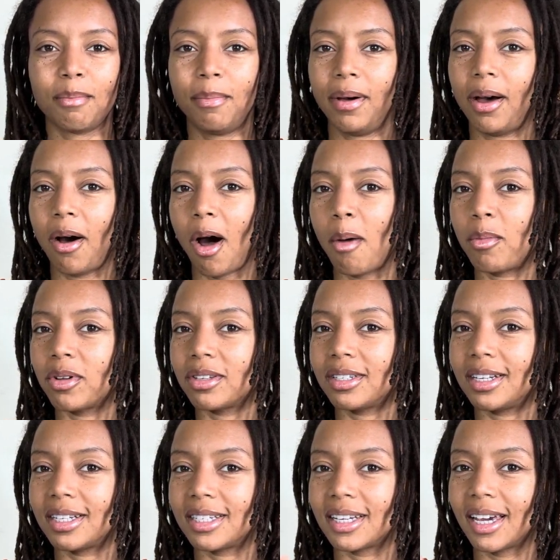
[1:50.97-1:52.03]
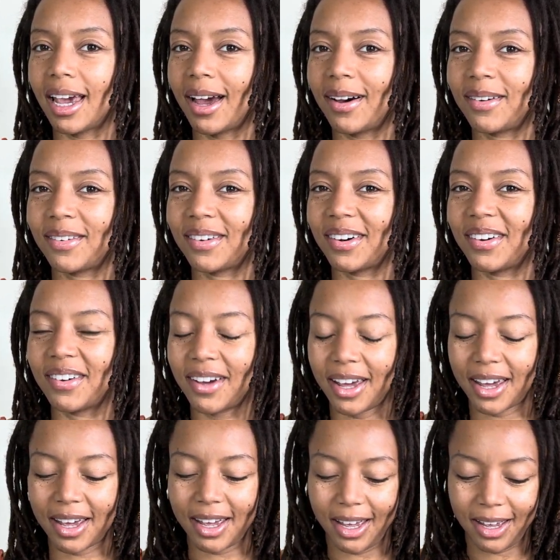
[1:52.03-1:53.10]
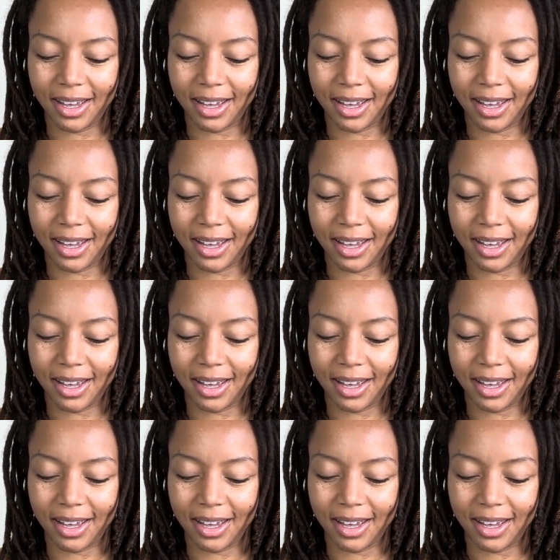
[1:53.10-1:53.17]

but almost doesn't count, okay?